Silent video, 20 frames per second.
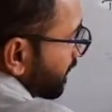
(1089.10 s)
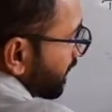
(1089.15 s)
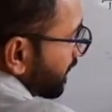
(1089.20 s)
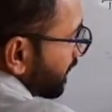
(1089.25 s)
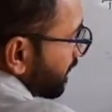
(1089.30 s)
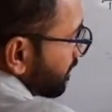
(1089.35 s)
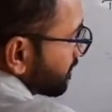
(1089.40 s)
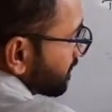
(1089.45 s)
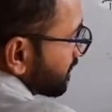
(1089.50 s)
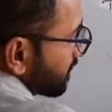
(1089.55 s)

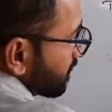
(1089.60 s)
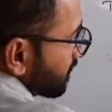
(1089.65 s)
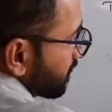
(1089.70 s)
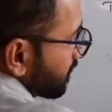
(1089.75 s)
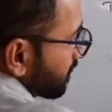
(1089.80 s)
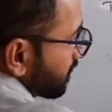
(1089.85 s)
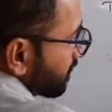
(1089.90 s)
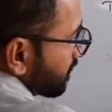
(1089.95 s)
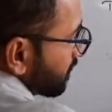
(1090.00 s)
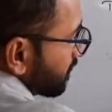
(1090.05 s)
becomes
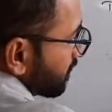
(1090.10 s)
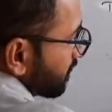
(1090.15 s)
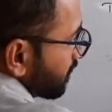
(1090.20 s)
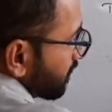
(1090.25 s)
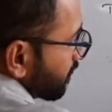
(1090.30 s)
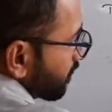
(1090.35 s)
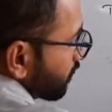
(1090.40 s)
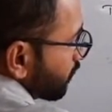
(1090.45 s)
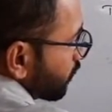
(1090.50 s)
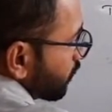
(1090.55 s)

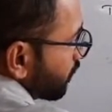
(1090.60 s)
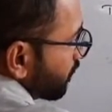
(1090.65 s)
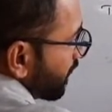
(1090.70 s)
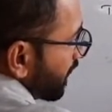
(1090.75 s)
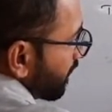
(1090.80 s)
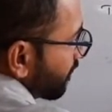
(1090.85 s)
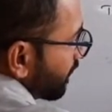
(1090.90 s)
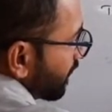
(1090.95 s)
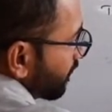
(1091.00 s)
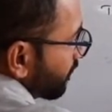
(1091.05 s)

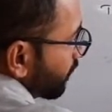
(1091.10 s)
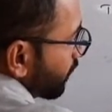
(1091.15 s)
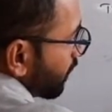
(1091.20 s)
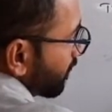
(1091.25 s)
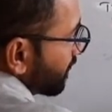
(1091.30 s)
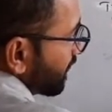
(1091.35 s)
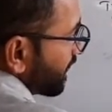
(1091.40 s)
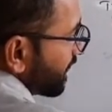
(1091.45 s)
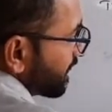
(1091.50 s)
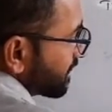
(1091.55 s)
move away
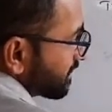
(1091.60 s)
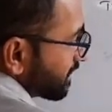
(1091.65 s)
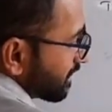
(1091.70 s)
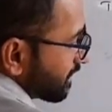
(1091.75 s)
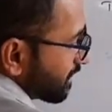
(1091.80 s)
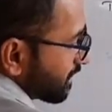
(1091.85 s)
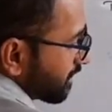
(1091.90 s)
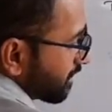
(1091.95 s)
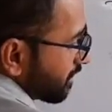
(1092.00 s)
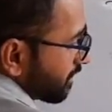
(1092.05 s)
from each
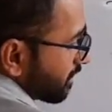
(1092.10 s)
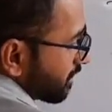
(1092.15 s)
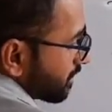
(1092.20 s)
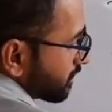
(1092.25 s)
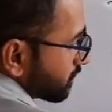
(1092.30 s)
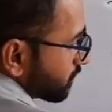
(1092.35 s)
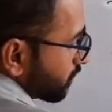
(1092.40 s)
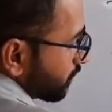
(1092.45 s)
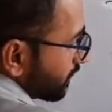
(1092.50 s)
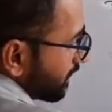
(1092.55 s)

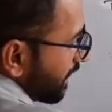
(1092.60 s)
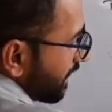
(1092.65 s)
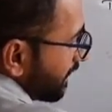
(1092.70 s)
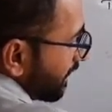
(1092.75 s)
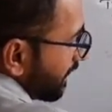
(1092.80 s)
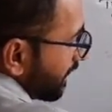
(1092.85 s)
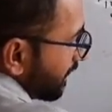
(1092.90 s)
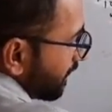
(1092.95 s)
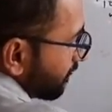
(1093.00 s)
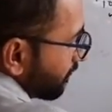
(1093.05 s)
other so that
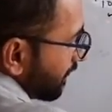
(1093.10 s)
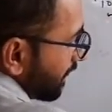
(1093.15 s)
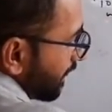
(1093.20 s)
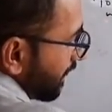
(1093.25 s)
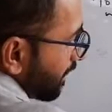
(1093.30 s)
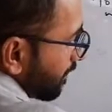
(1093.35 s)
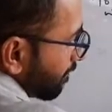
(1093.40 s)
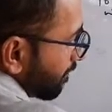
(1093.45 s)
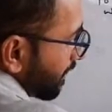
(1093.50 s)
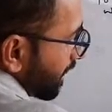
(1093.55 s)
it
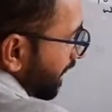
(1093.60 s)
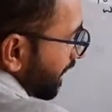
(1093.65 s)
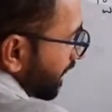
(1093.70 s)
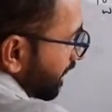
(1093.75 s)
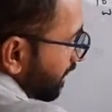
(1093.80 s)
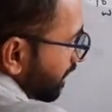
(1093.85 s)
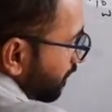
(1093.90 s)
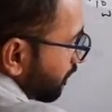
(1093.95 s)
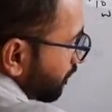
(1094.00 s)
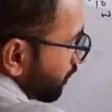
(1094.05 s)
will apply
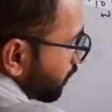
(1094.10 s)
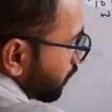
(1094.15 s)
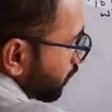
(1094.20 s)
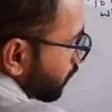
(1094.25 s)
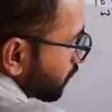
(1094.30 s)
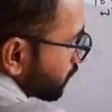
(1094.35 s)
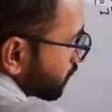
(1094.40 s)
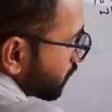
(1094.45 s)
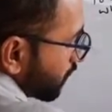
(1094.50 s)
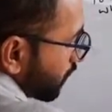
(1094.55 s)
a
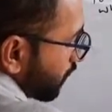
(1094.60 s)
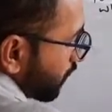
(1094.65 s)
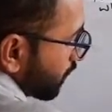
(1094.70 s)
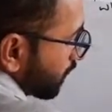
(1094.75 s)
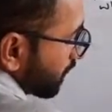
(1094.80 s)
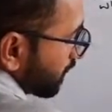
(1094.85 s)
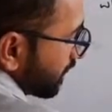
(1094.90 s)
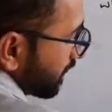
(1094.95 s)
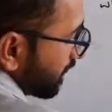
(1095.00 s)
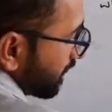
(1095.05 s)
force on